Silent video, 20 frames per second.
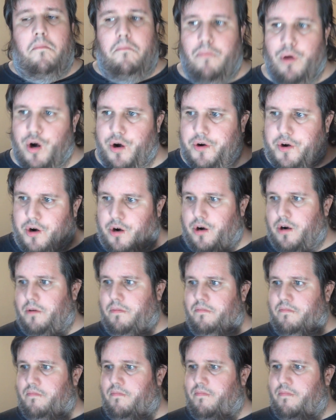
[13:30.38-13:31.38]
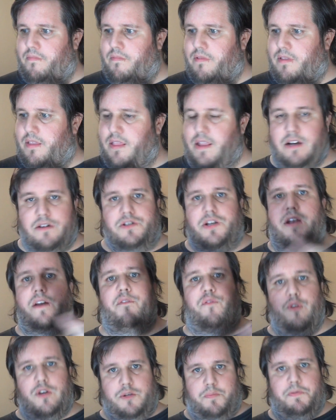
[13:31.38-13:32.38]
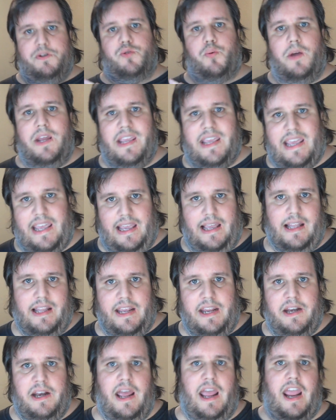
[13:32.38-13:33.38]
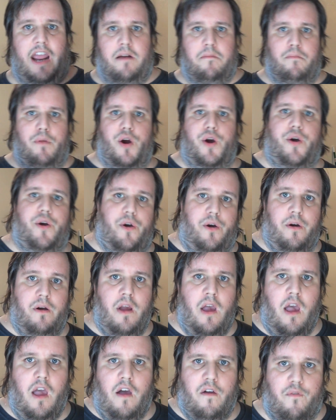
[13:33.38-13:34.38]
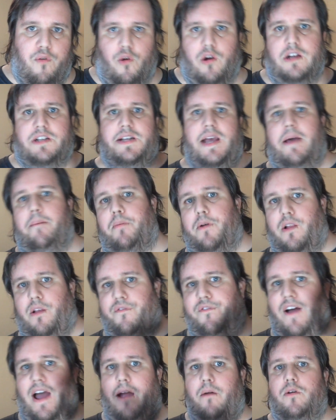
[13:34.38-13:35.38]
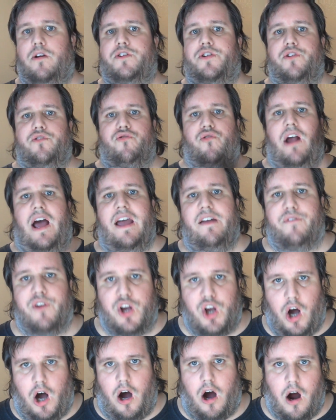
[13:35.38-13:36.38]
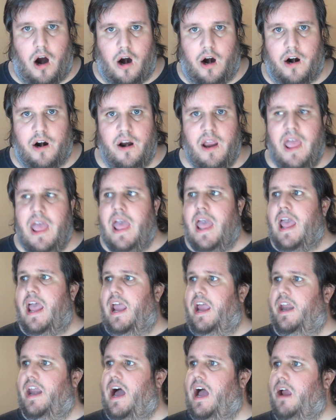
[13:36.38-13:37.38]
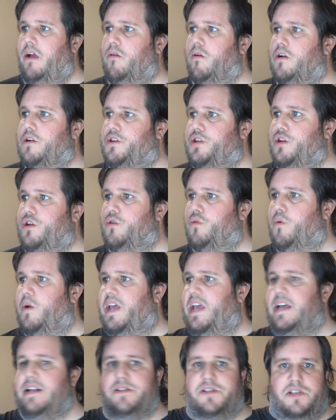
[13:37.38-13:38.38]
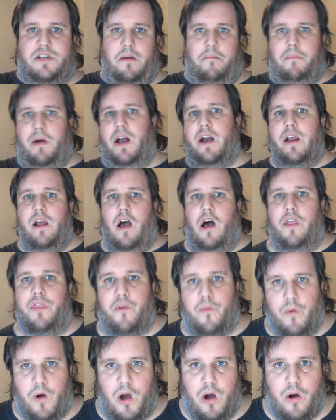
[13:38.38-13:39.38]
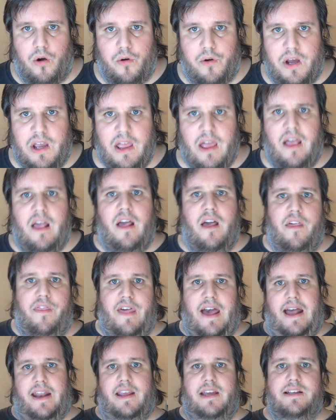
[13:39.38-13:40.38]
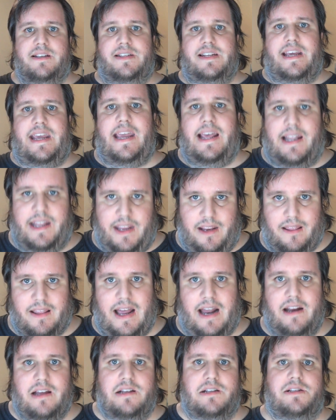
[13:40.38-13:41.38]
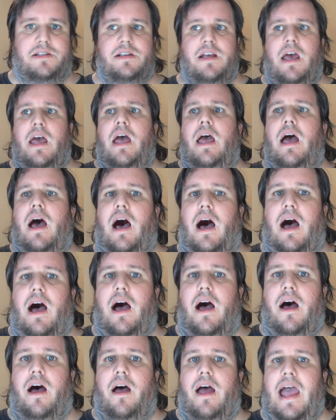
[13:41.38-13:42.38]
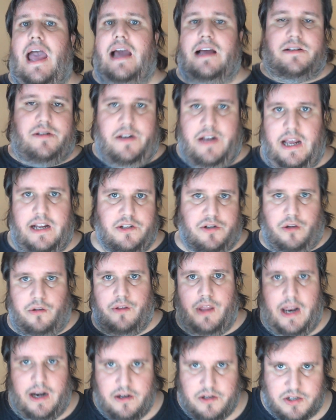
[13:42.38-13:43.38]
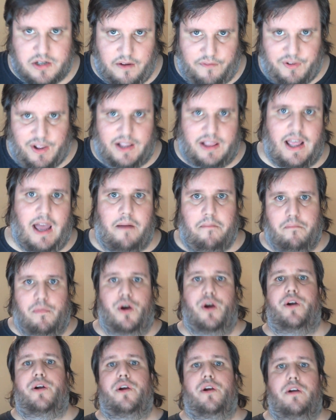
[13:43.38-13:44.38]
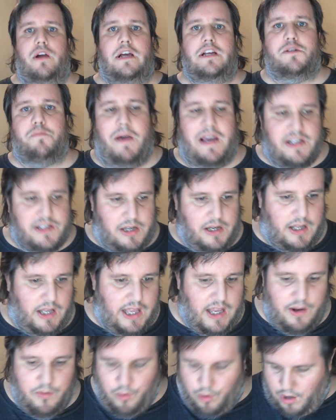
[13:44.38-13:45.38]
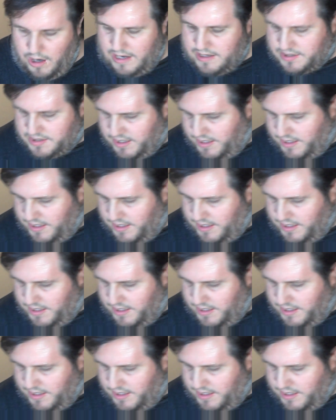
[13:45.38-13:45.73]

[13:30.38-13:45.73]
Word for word: Murder, there's a difference between killing and murder. For example, if I were to drive a car and I were to hit somebody on the road, that is killing. That is accidental, that is stuff like that. Murder is basically where I